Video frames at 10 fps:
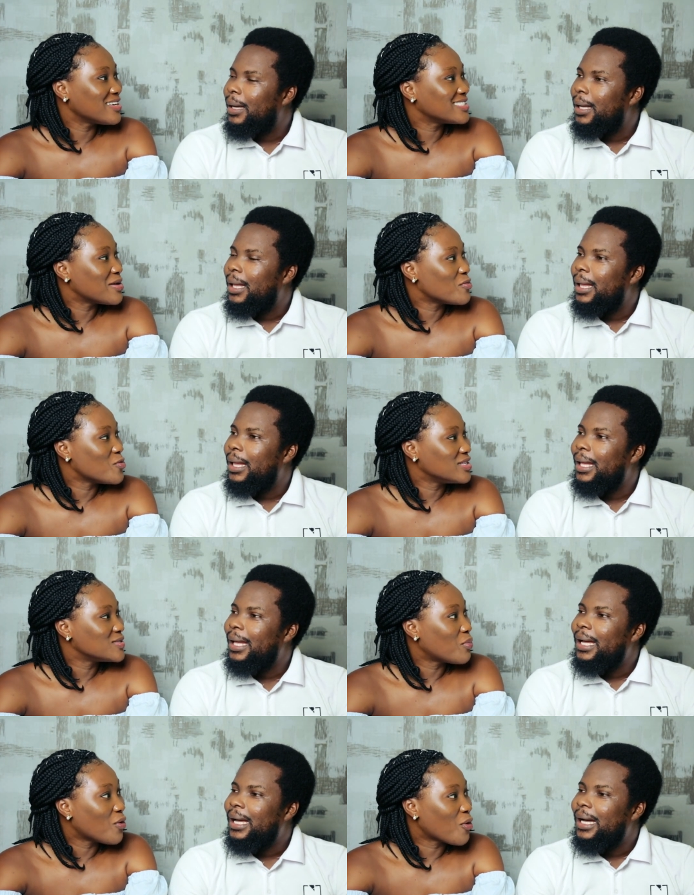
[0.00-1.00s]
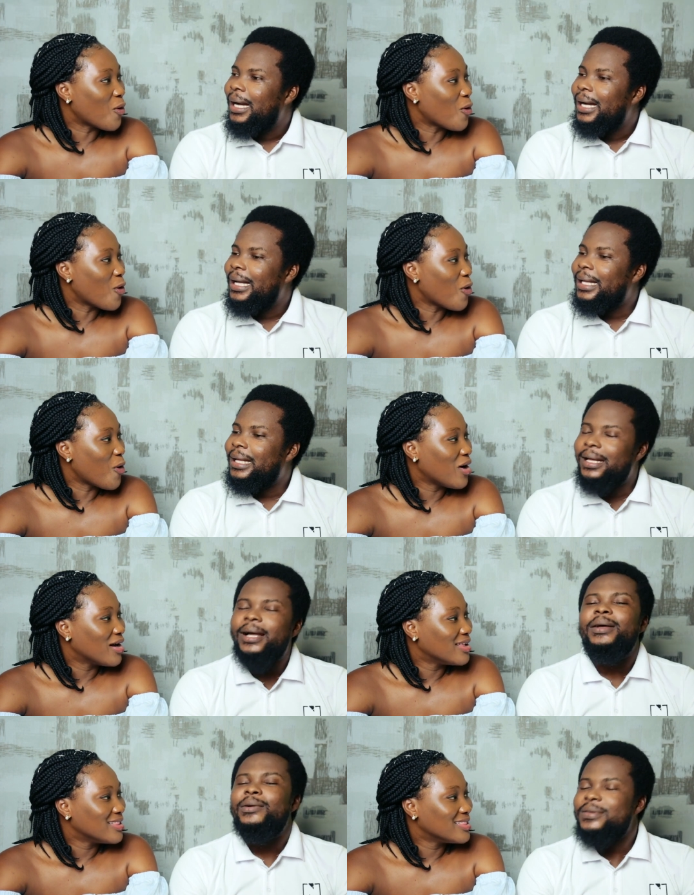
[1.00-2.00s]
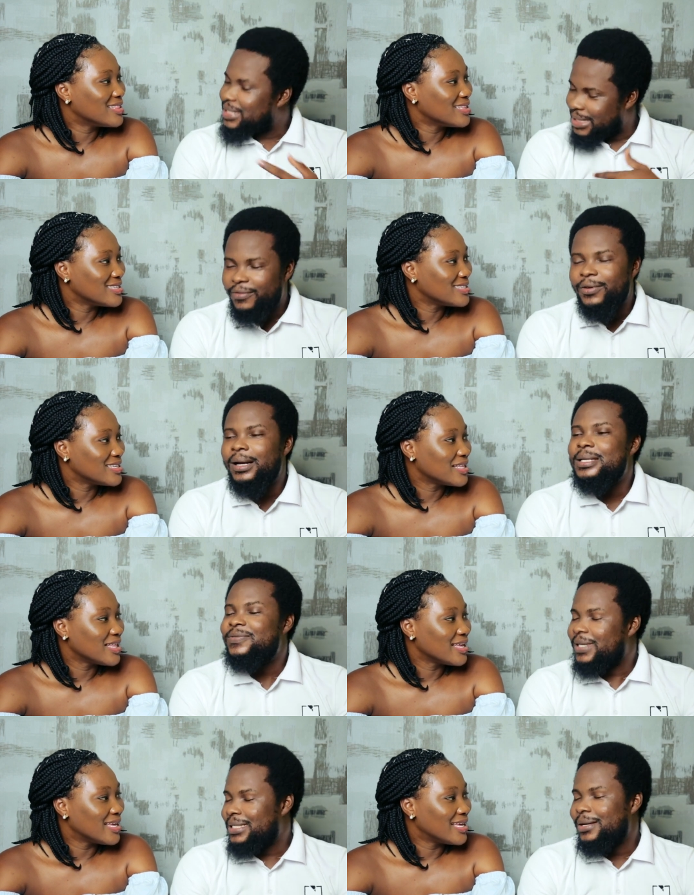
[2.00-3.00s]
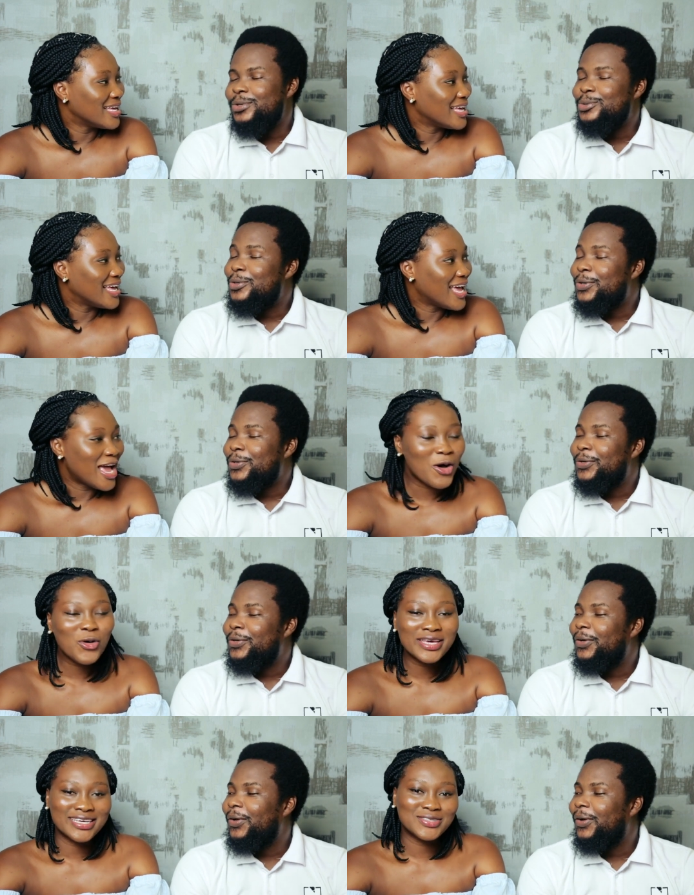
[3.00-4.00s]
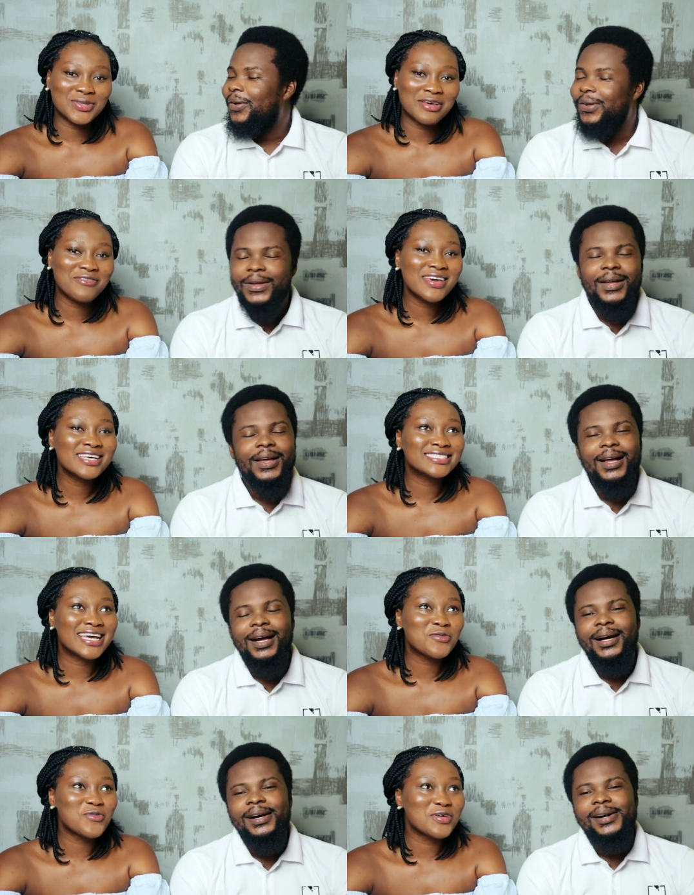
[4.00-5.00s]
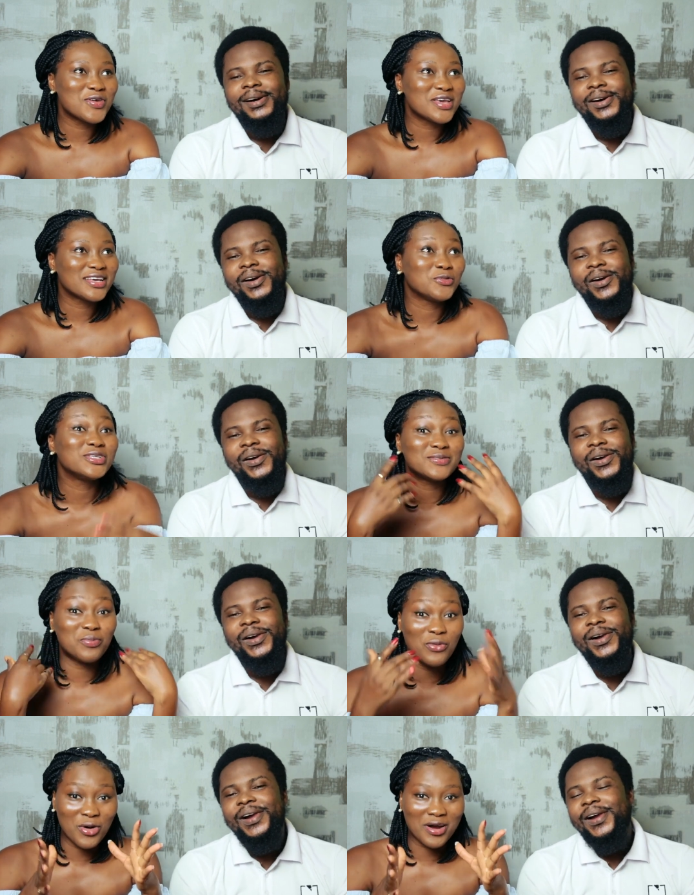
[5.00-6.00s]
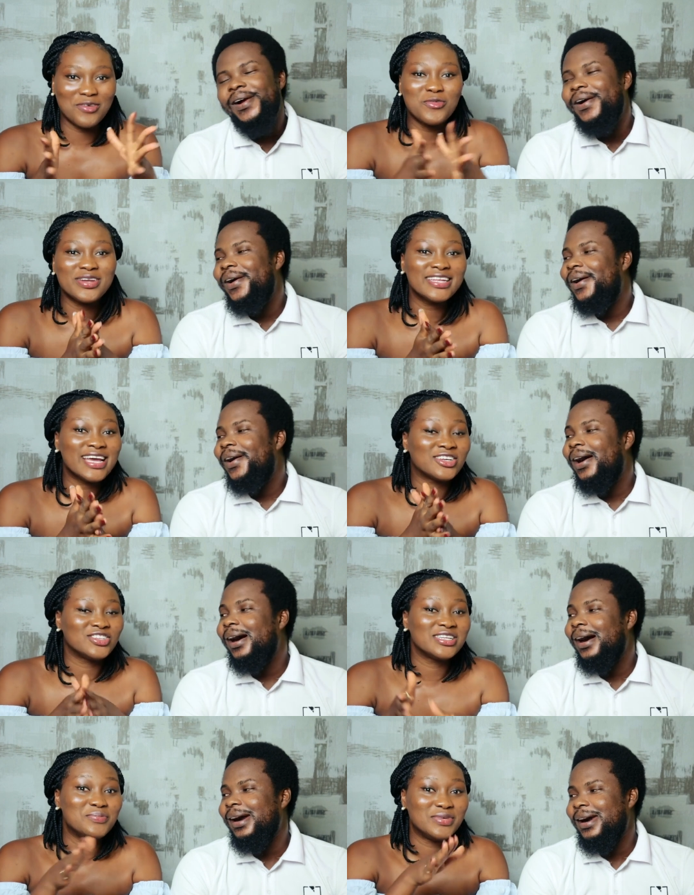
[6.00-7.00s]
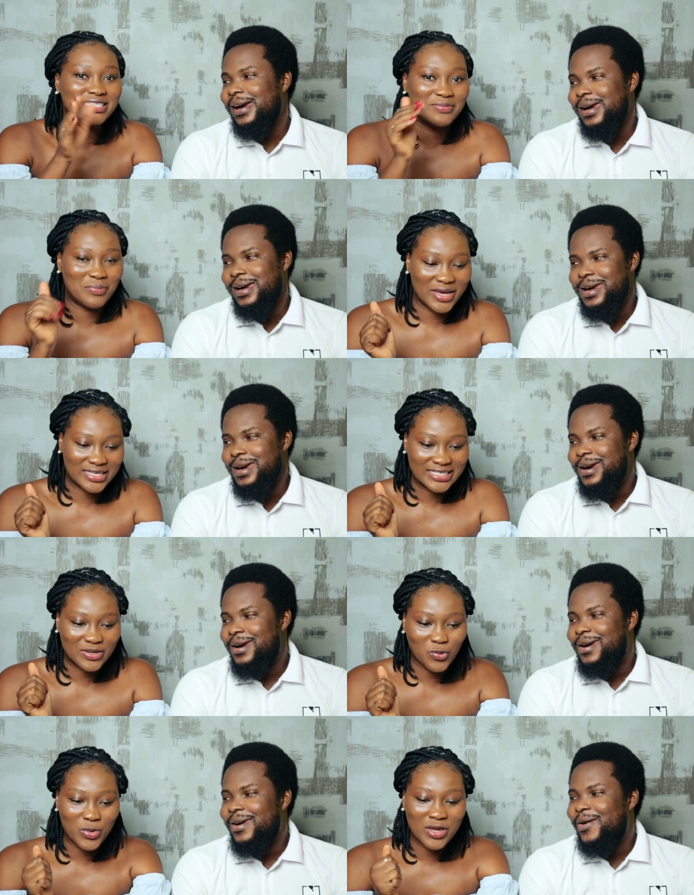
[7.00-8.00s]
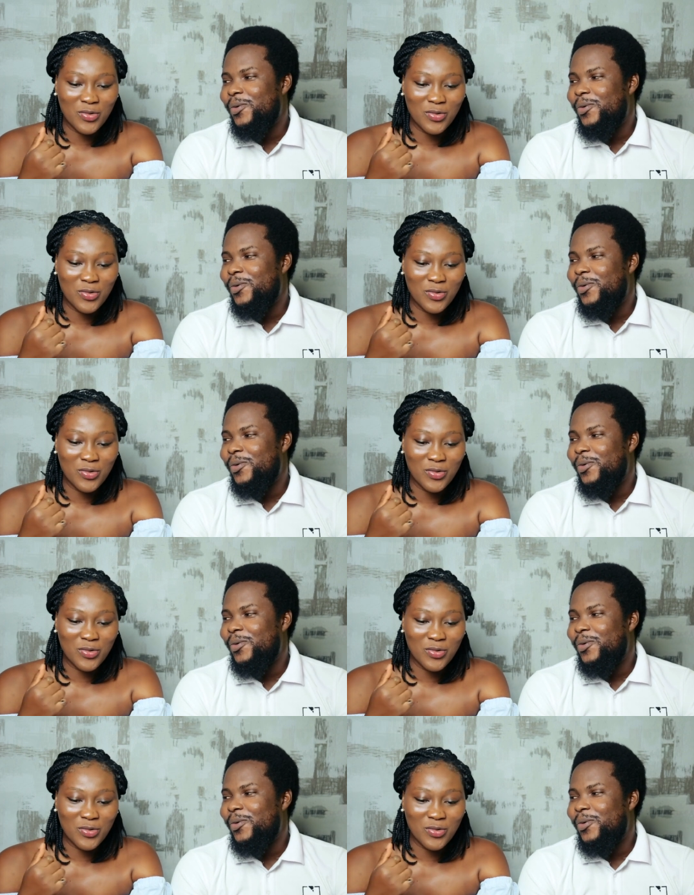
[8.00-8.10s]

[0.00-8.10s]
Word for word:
Speaker 1: The first time we spoke, or uh,
Speaker 2: start from the first time
Speaker 1: we spoke. Okay, so the first time we we spoke, we didn't actually meet in person.